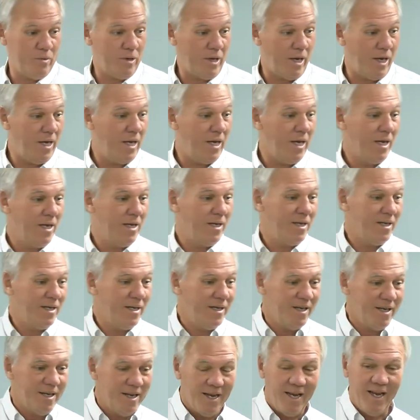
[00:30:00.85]
okay?
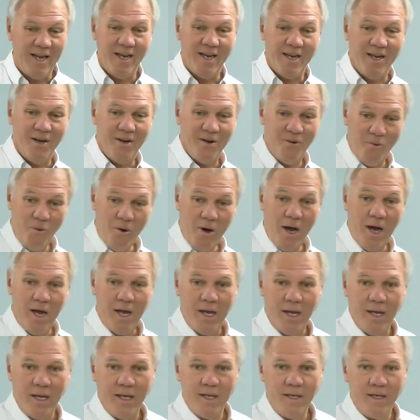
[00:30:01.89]
And
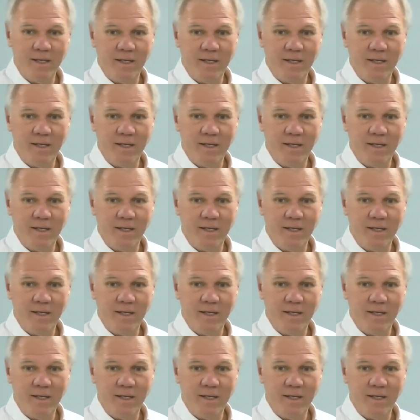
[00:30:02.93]
why?